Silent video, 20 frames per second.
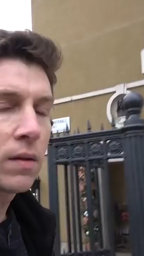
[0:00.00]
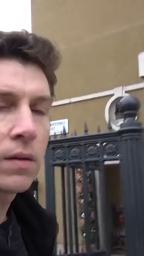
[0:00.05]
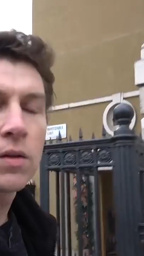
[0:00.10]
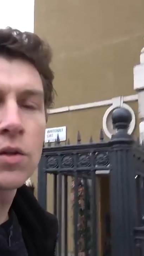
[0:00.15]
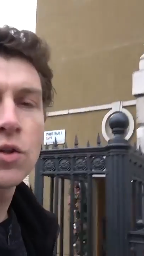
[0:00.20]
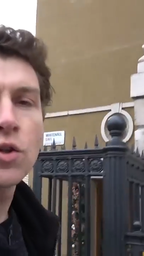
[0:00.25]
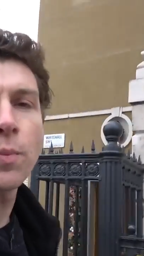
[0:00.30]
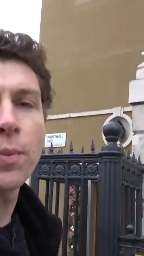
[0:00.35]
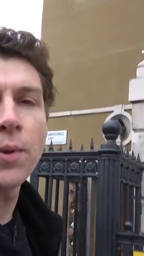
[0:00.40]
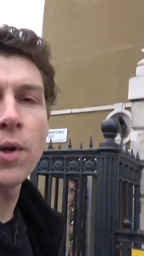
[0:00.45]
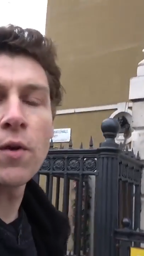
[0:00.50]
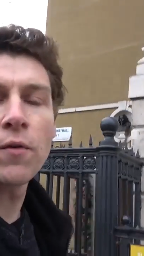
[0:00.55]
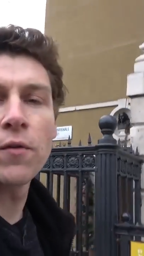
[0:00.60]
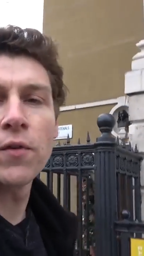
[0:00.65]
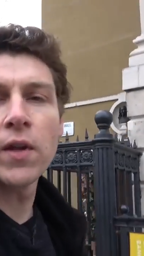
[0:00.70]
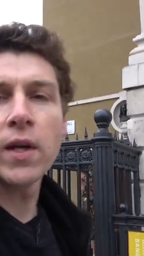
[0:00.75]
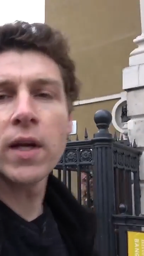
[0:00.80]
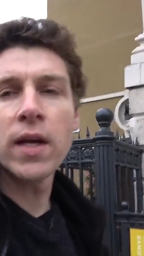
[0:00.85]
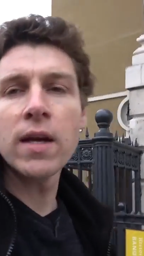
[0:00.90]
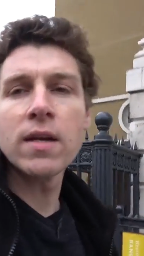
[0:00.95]
The chopping off
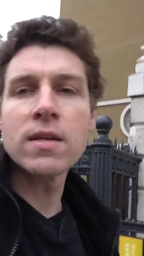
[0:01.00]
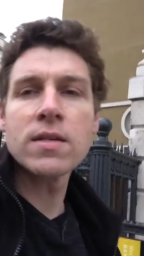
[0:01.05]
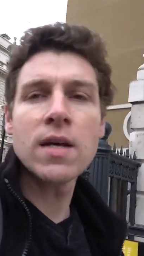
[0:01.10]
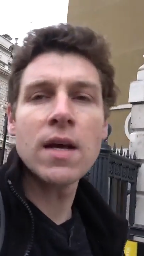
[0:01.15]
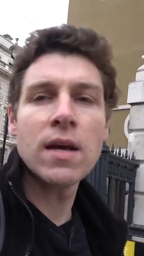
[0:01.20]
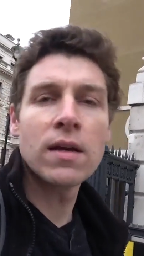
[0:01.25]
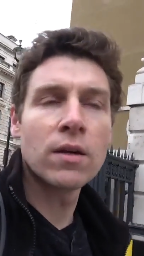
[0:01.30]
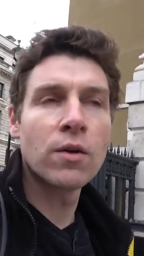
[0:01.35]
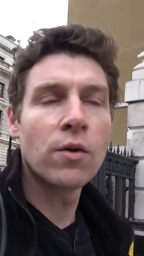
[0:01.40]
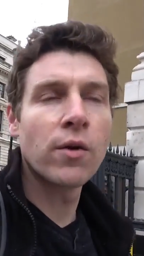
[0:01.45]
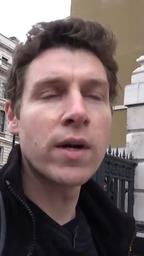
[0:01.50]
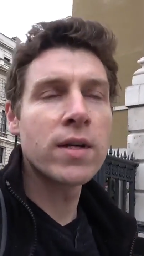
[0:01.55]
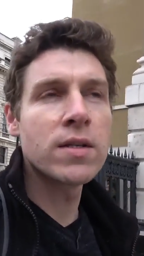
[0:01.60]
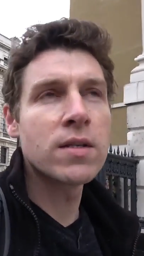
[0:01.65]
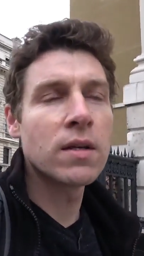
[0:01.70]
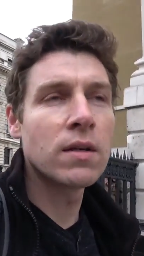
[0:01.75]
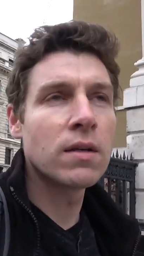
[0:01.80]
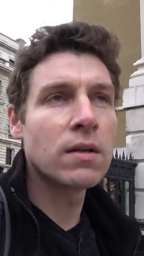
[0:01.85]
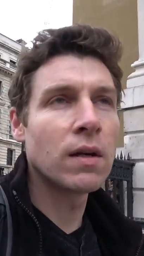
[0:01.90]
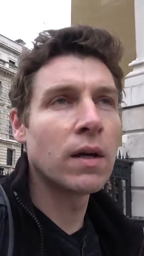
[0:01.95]
of the king's head
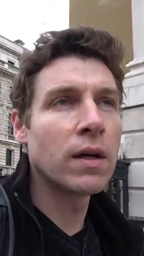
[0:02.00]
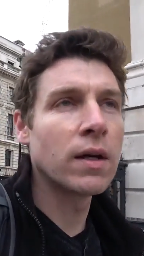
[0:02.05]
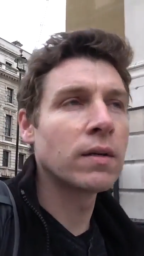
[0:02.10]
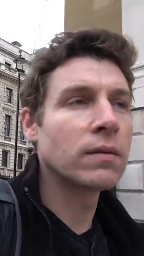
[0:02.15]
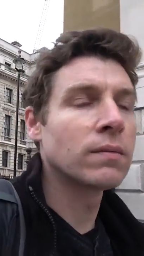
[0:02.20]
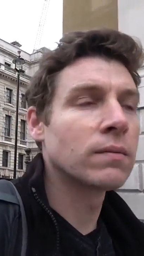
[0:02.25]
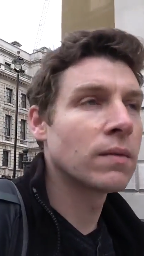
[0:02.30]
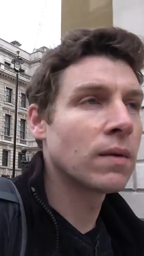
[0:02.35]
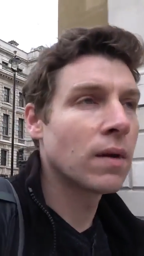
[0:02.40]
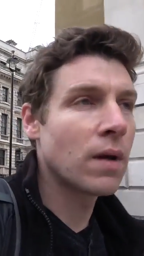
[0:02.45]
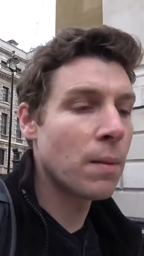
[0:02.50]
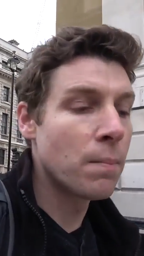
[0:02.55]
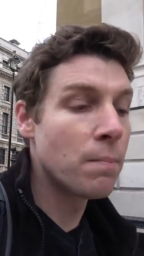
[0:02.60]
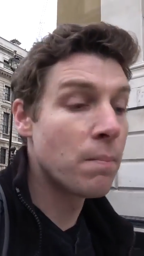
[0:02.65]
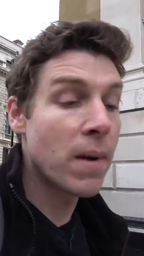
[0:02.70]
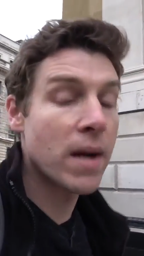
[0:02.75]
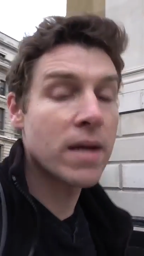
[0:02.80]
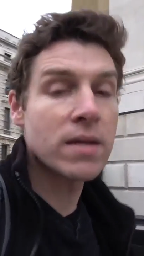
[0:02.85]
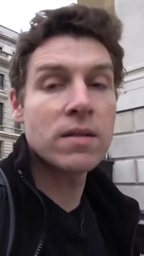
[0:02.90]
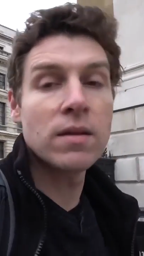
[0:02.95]
created like a
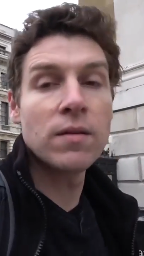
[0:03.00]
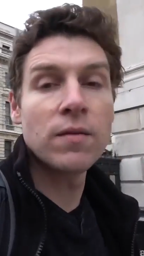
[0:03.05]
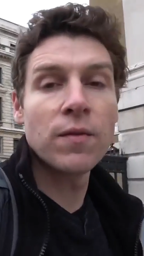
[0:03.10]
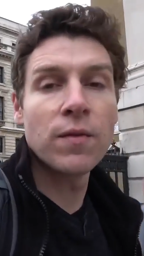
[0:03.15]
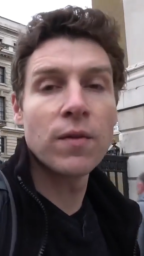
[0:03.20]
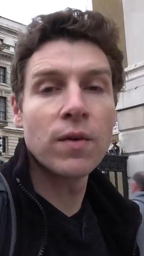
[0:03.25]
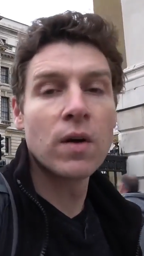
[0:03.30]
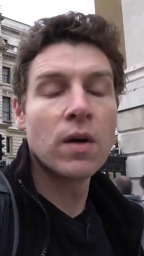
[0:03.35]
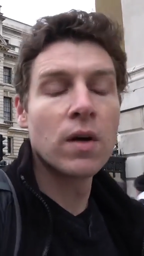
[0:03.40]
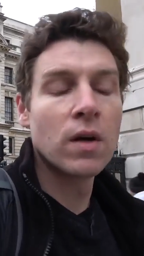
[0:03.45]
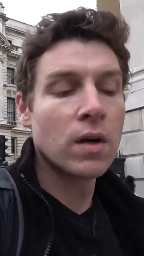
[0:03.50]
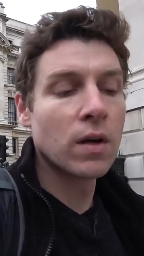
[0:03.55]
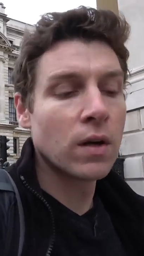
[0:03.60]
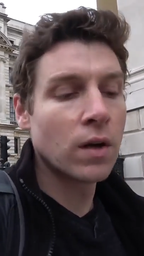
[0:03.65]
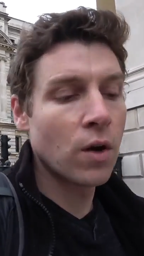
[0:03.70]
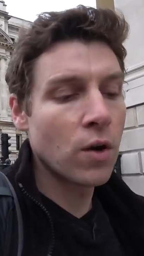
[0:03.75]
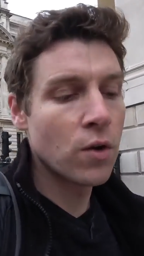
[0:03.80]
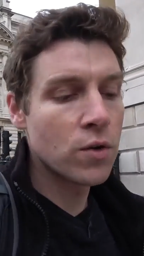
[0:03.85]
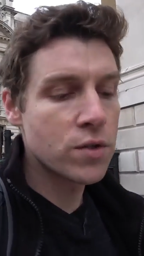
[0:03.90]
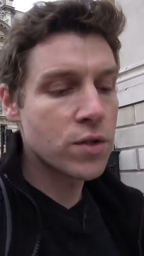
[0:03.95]
massive
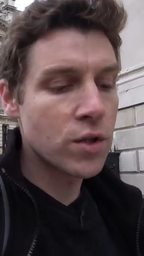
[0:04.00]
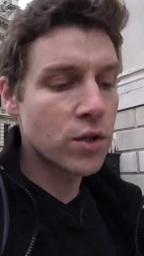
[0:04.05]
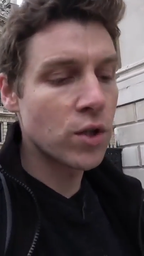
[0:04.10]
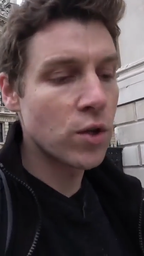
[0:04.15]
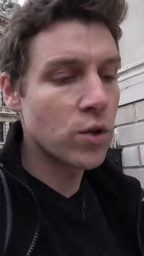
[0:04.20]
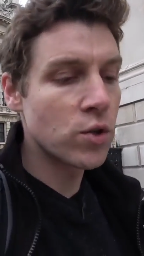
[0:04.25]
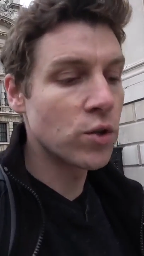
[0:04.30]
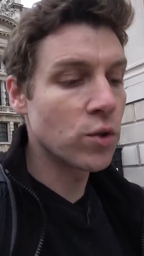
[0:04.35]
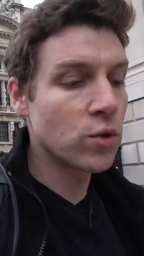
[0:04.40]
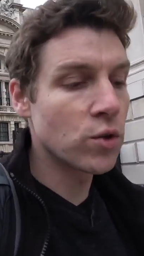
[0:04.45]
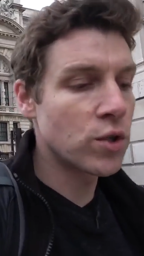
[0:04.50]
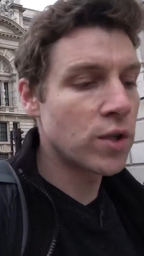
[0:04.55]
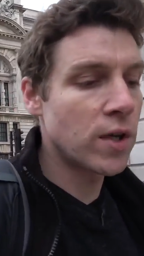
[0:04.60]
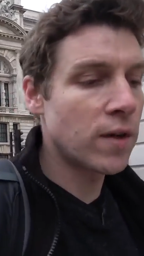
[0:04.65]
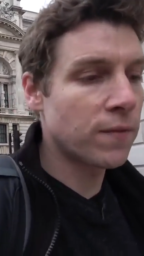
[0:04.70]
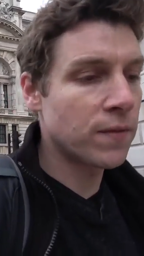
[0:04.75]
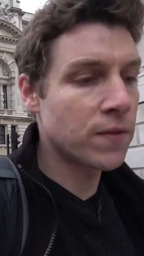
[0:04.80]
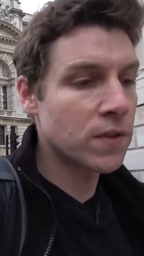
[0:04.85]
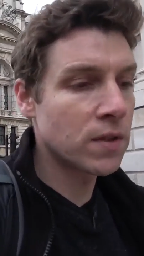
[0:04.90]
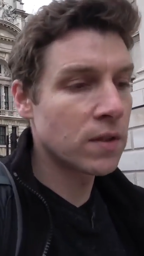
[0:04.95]
constitutional
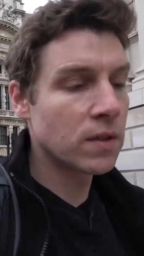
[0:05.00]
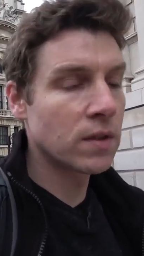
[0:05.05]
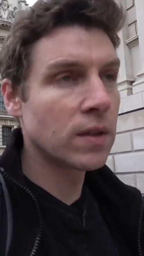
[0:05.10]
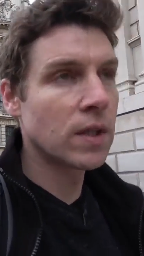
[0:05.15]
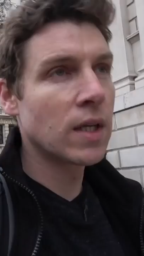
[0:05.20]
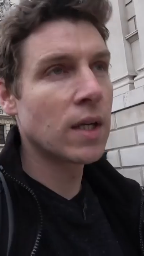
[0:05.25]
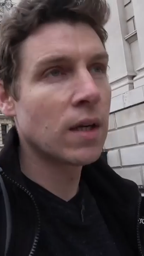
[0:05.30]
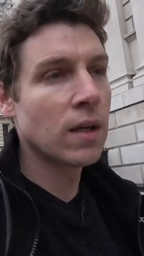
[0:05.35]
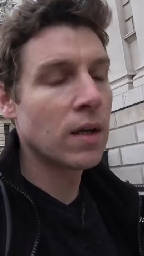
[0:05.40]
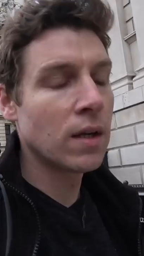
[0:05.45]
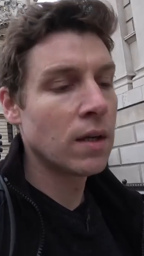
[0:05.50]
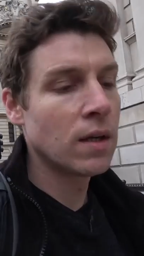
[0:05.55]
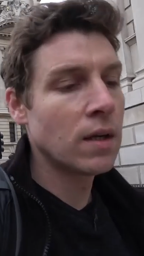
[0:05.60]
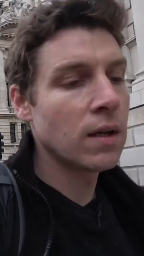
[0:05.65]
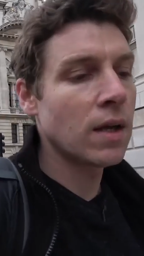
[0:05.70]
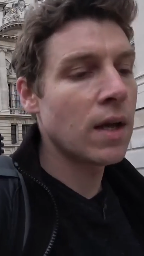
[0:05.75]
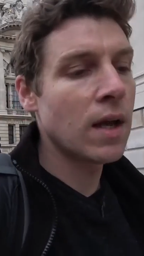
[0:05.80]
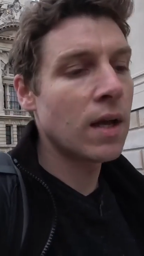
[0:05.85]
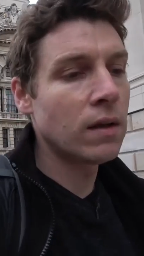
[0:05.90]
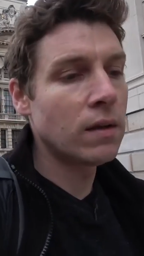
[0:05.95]
shift,
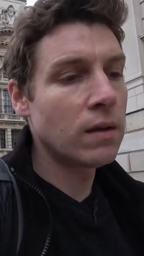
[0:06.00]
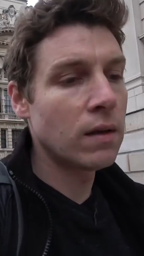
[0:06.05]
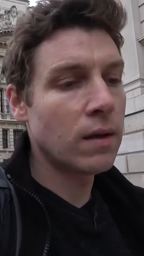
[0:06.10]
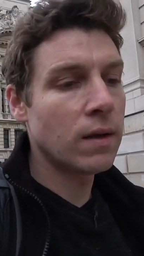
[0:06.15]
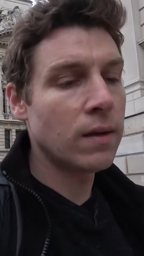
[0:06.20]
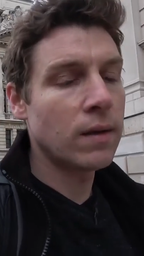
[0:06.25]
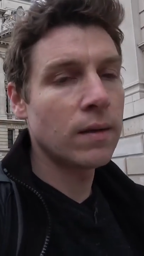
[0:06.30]
and